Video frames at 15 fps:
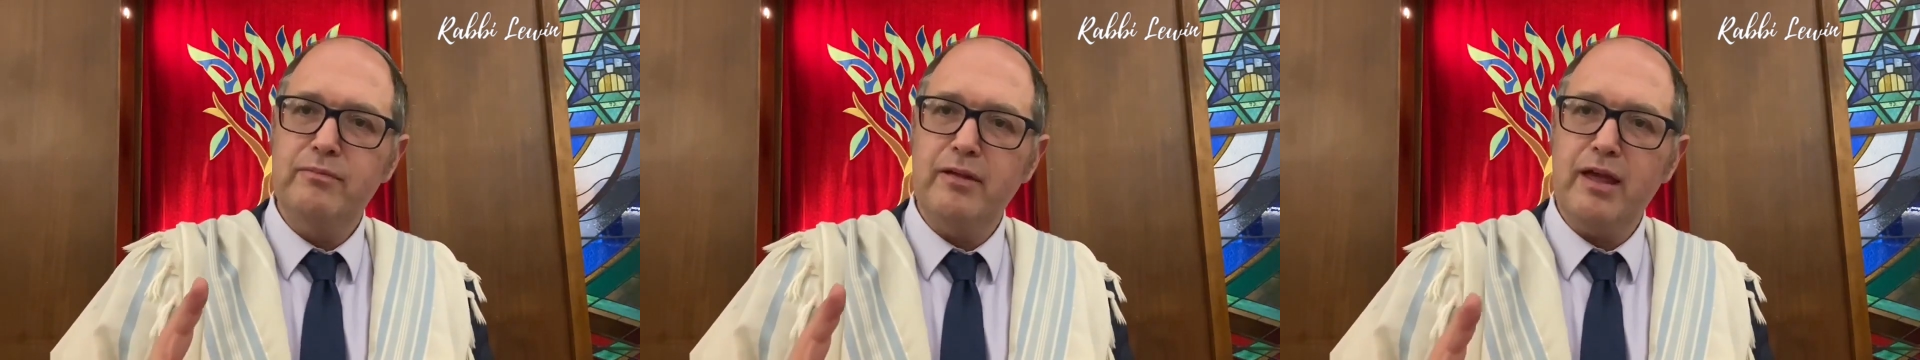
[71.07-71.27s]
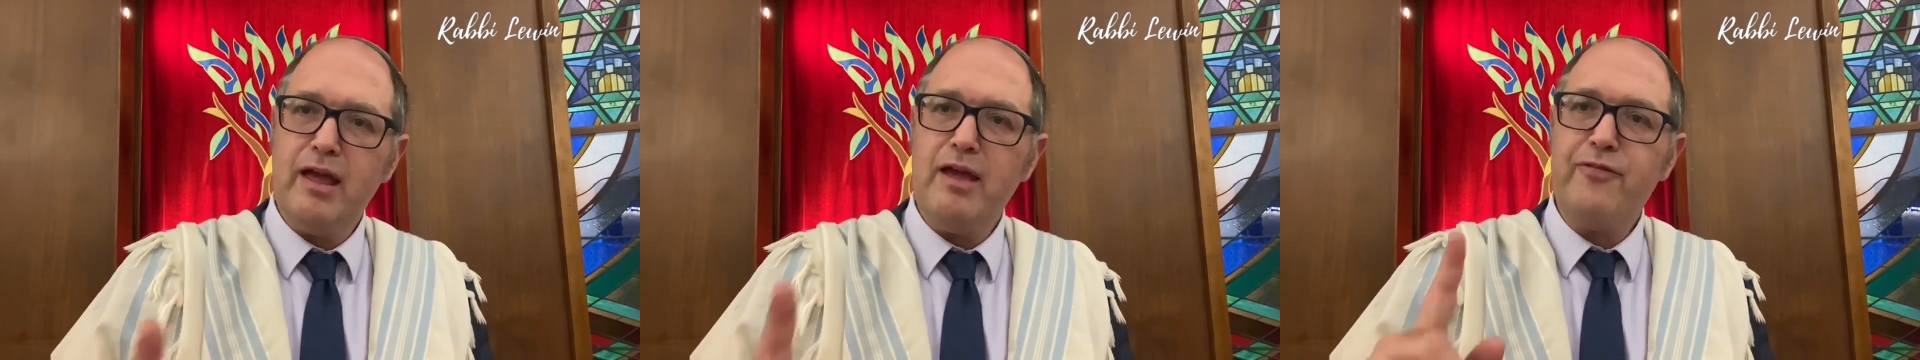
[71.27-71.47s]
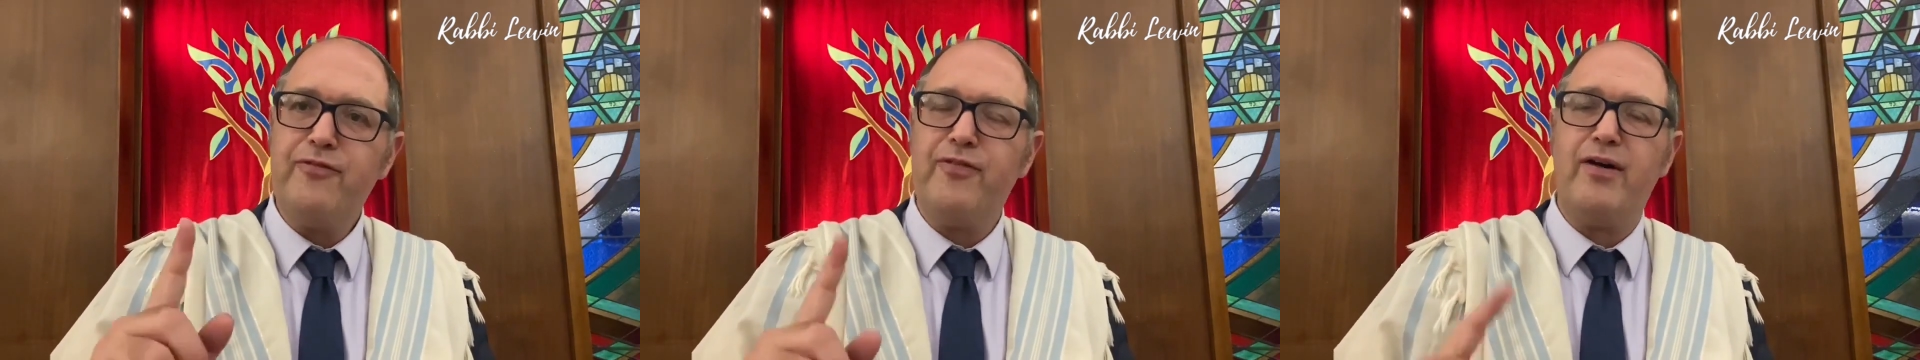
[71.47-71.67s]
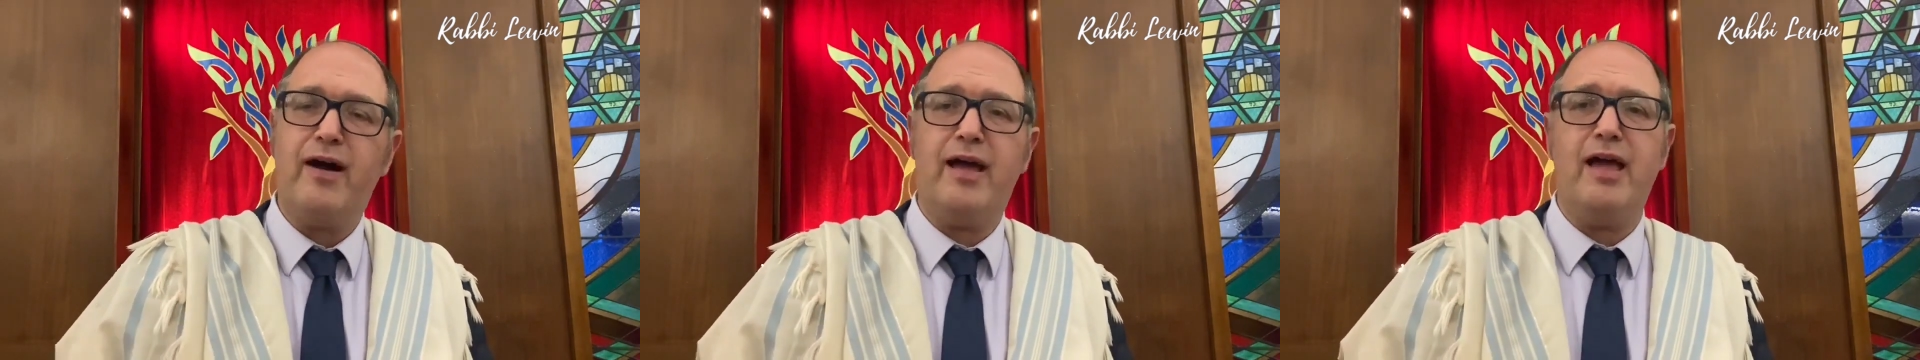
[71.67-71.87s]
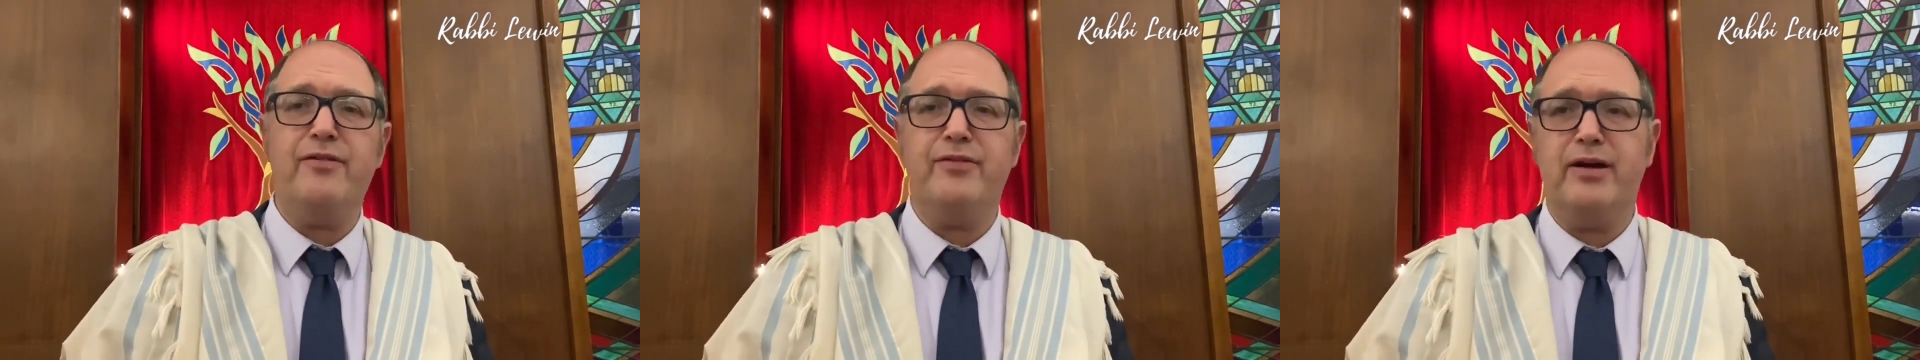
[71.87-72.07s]
If,
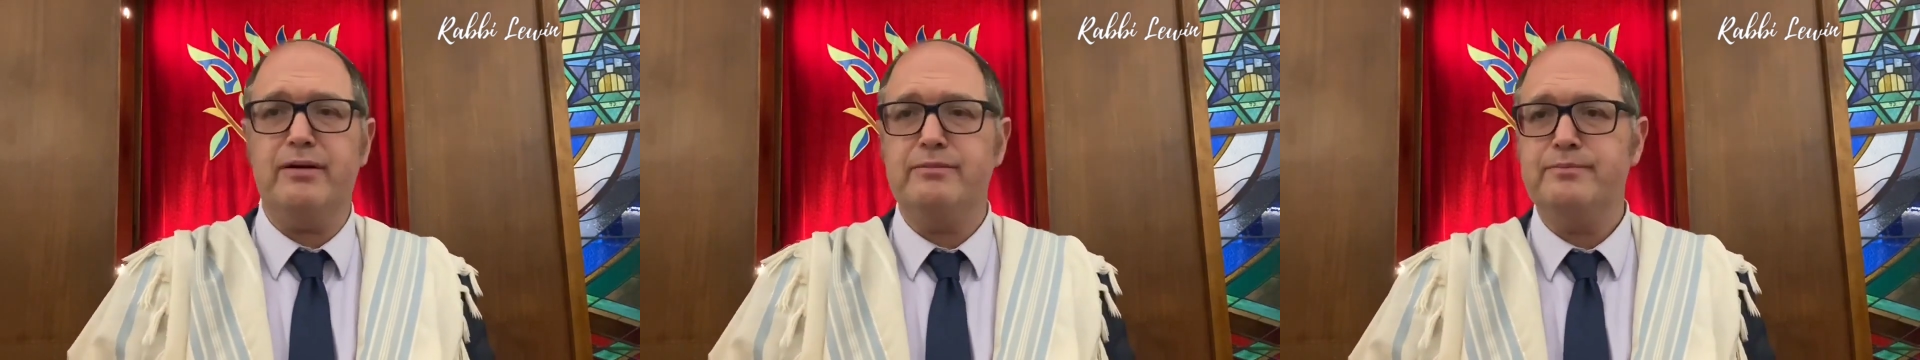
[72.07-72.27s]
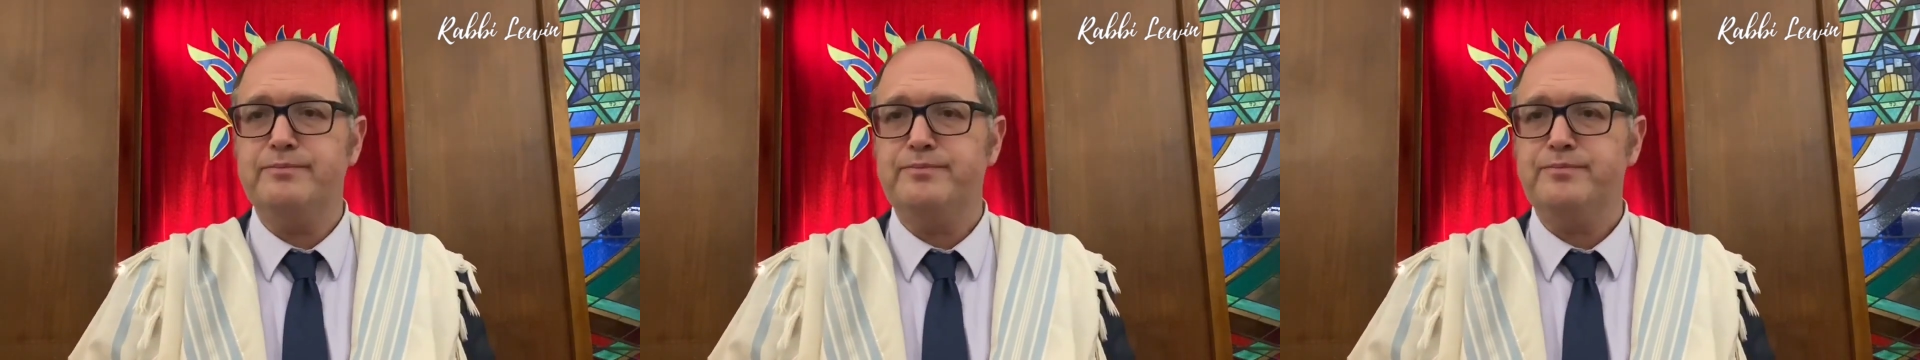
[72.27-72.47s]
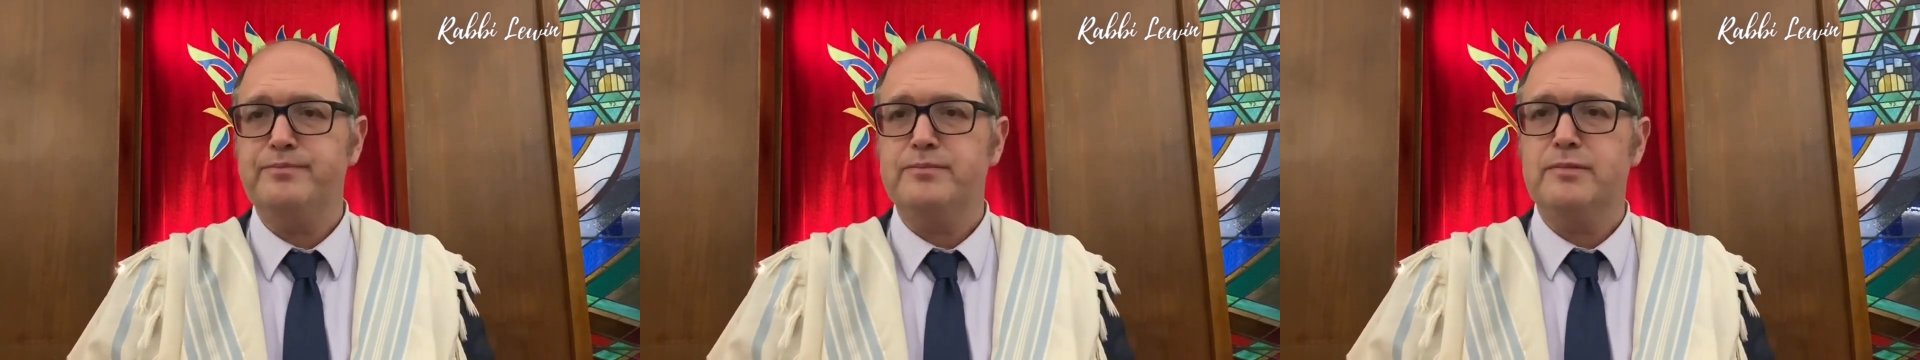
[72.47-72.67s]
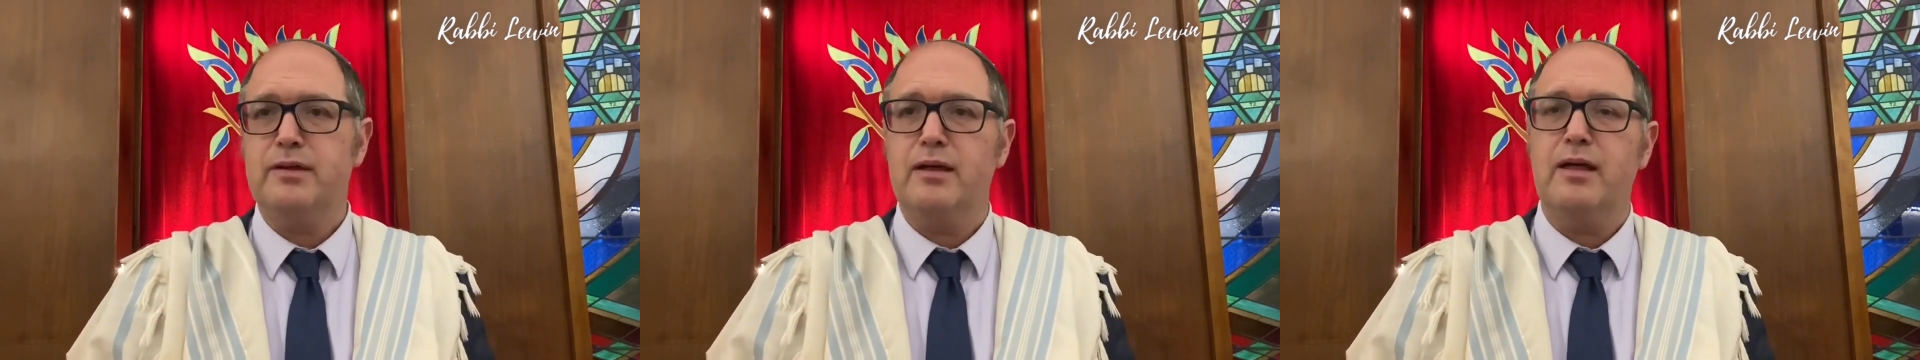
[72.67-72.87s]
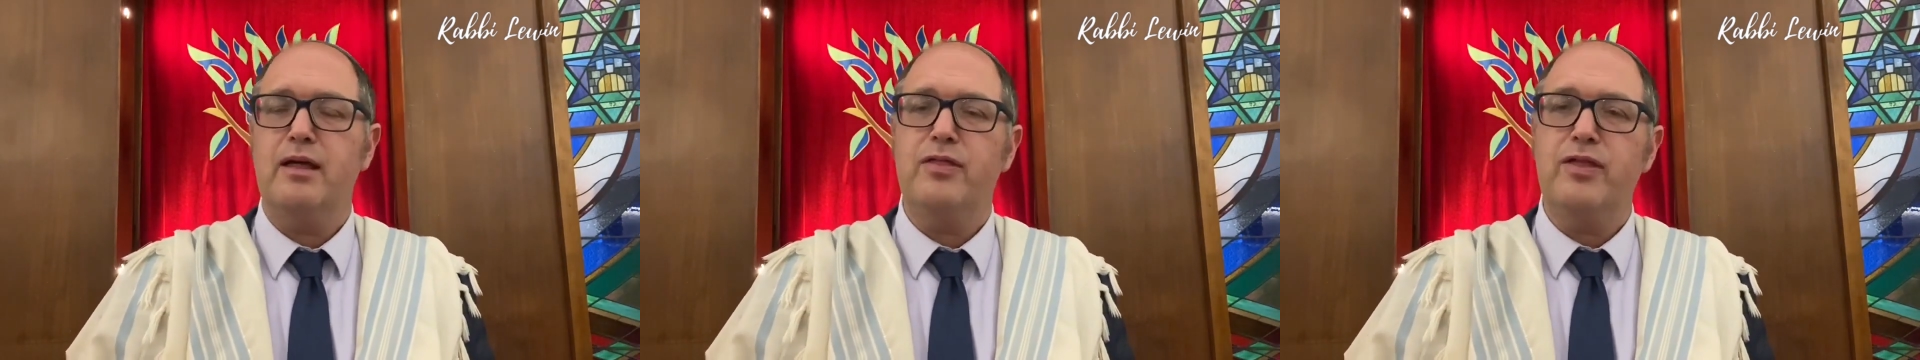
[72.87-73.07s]
however,
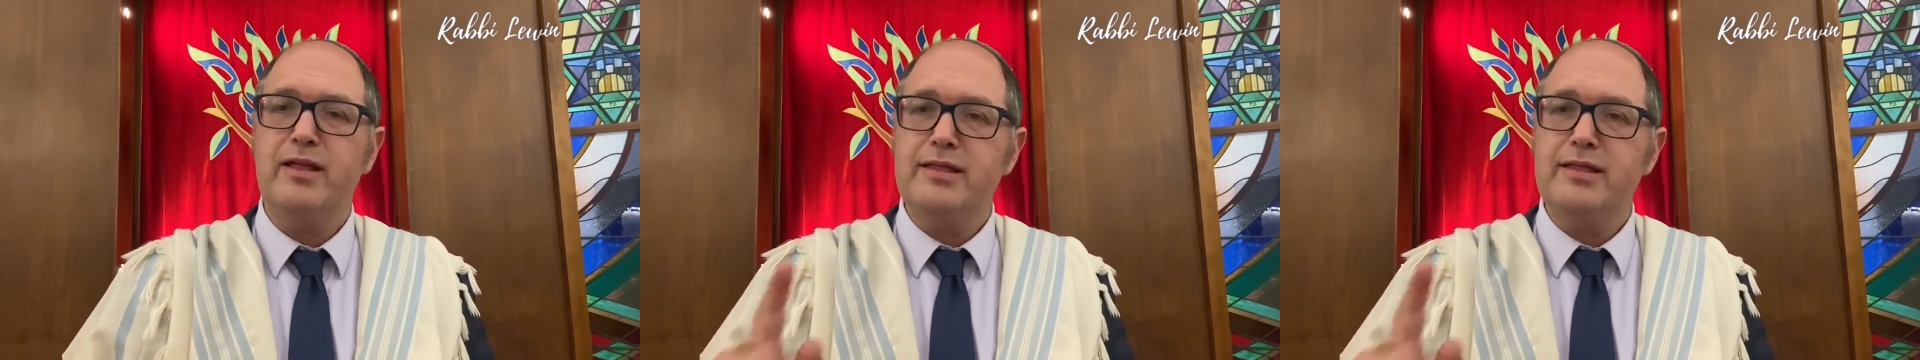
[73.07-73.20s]
the